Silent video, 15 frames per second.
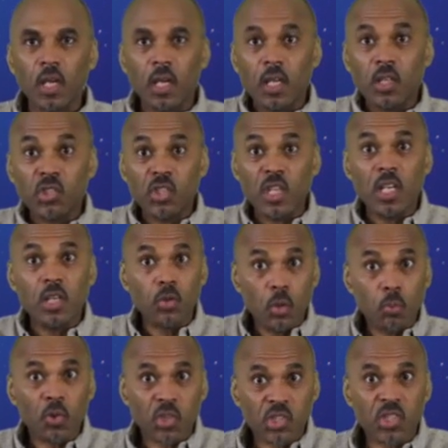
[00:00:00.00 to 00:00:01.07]
is seen
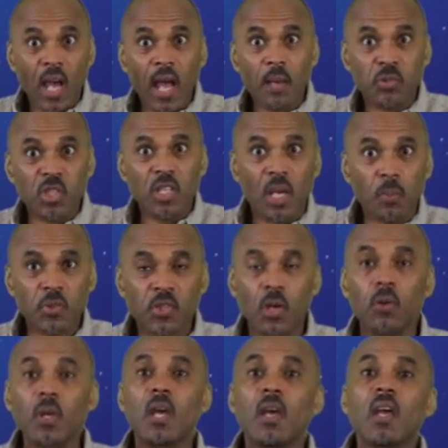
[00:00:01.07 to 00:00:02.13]
numerous times in the
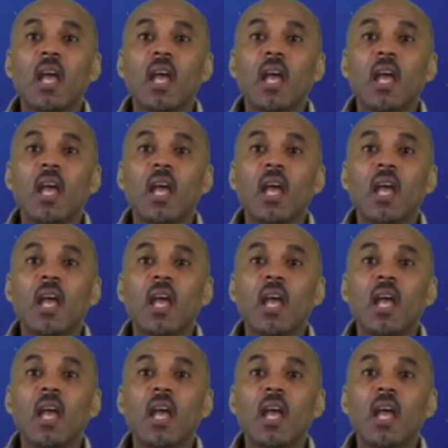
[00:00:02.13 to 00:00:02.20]
episode,